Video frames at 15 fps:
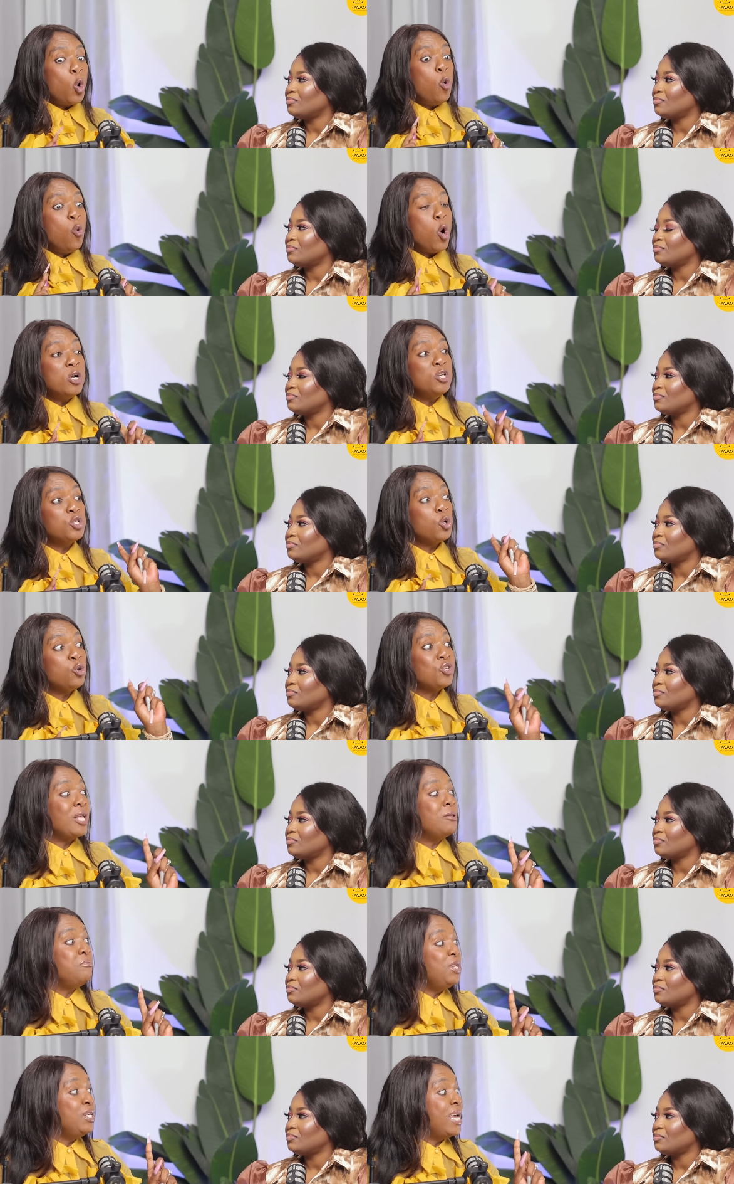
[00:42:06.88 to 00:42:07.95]
Speaker 1: go on social
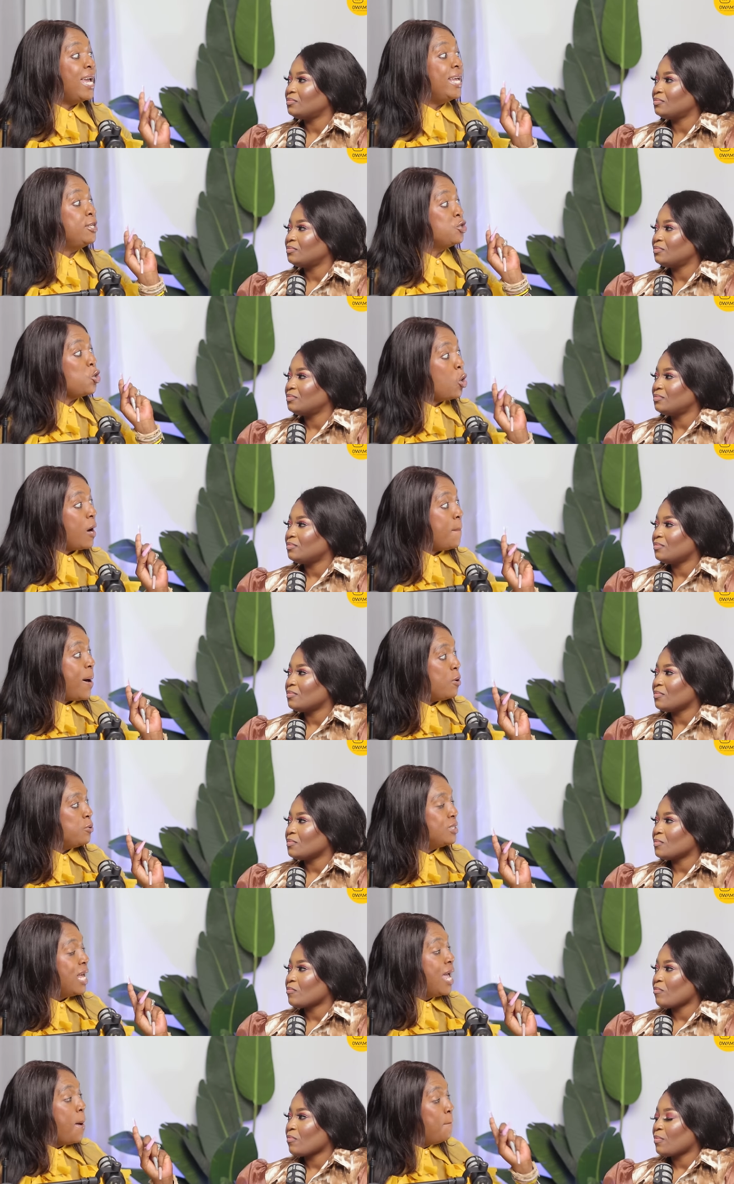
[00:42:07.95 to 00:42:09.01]
media and talk
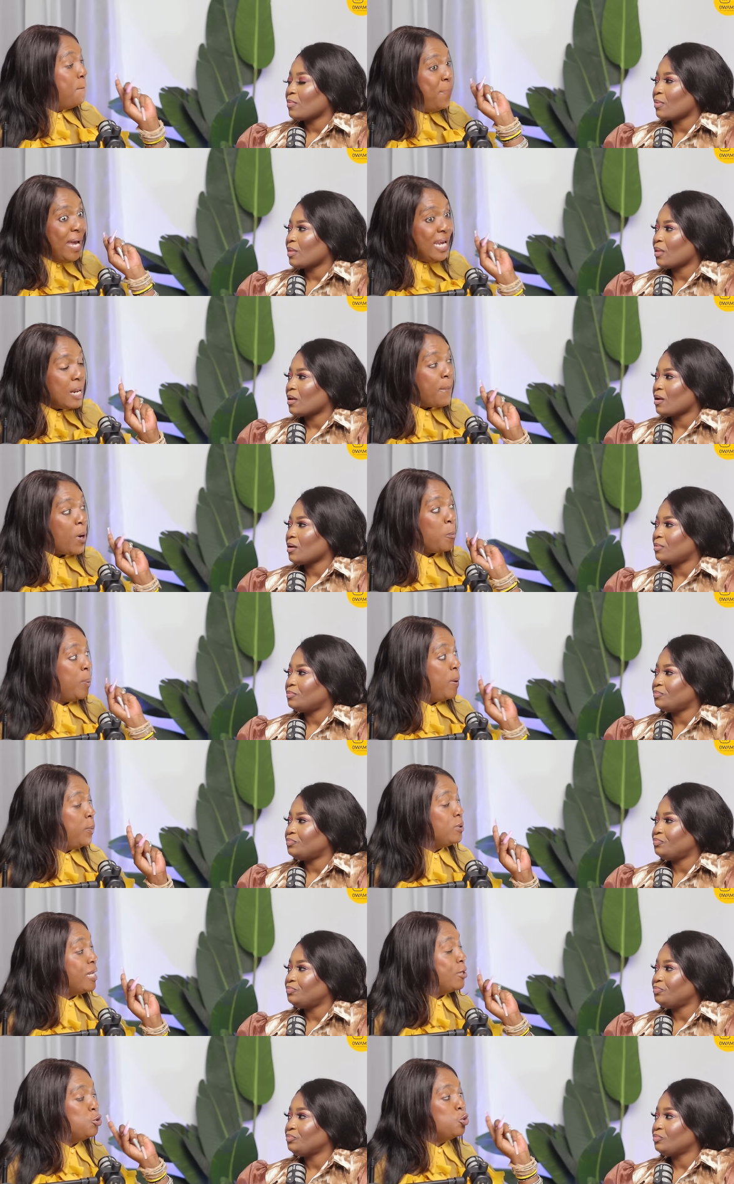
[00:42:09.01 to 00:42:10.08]
bad about people
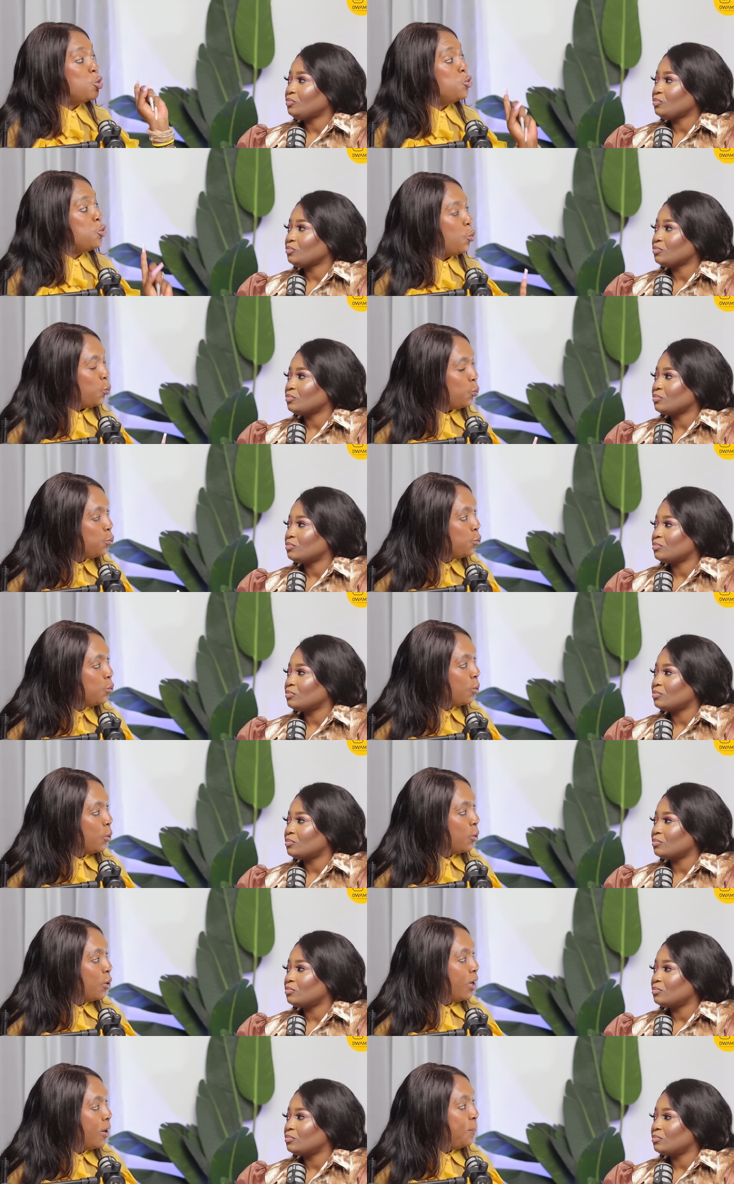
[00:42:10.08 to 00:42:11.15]
that you don't know.
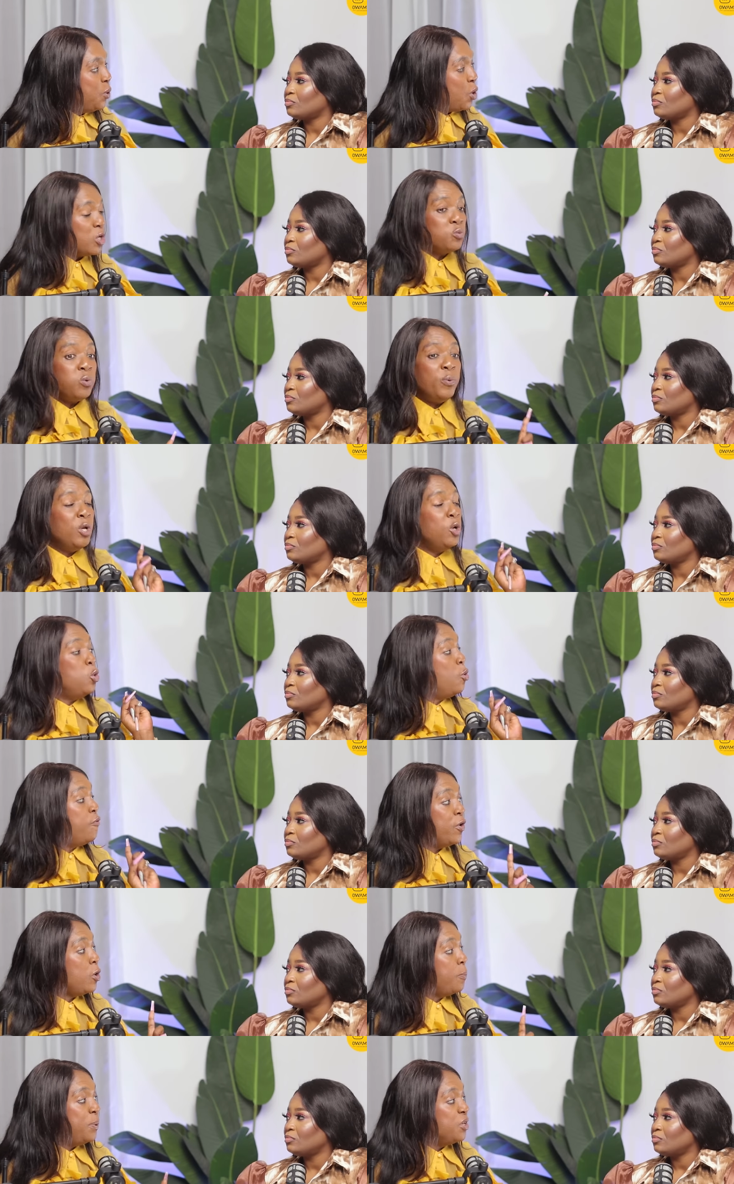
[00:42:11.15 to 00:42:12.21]
Because we will look for
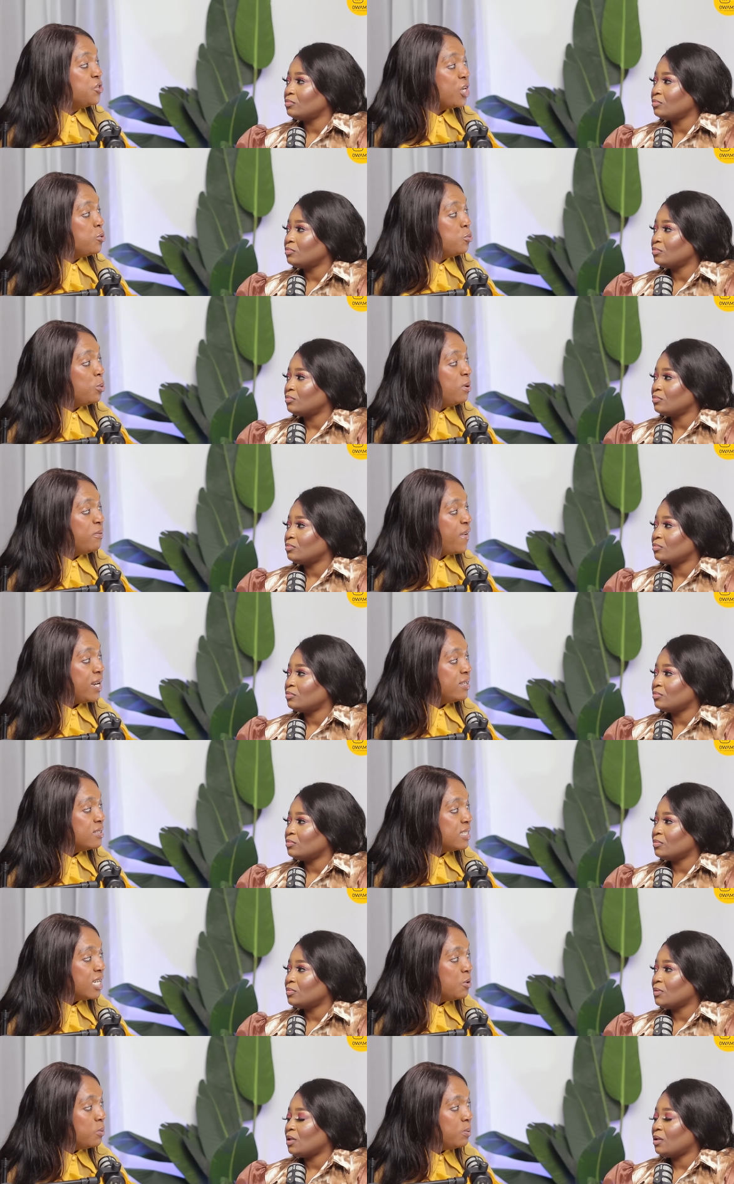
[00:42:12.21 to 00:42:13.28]
your picture and we will find
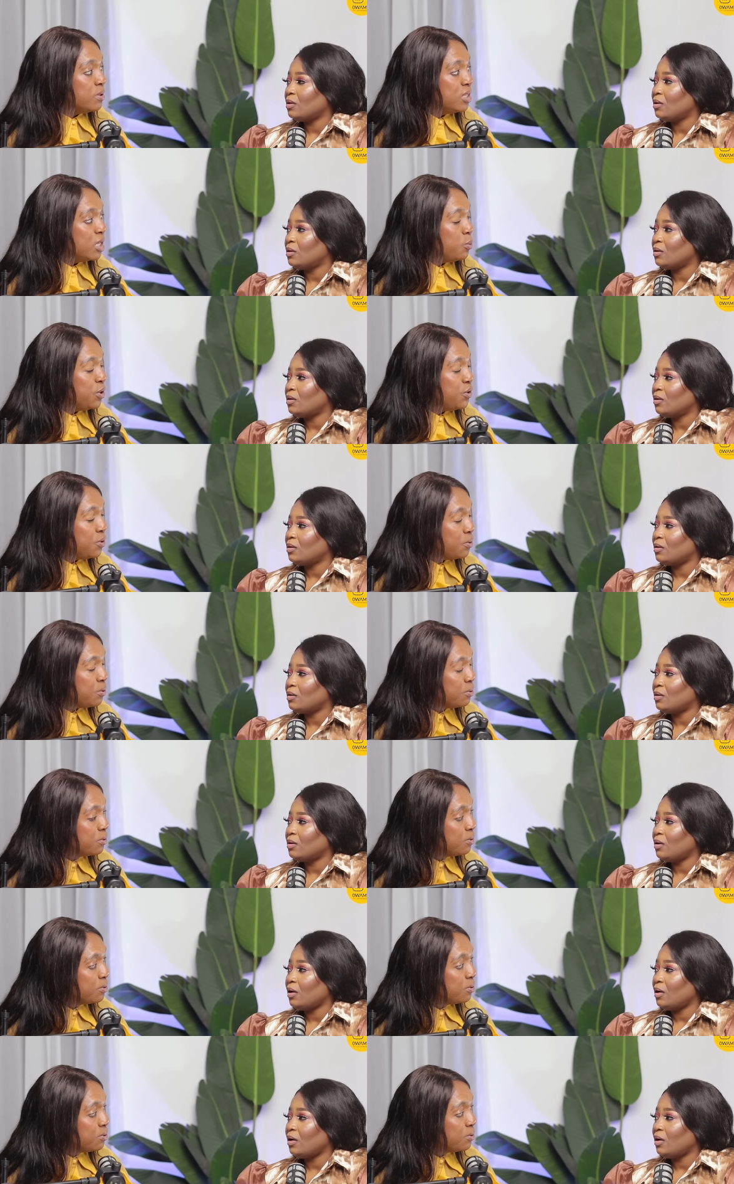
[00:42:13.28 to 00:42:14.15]
it and we will deal with you.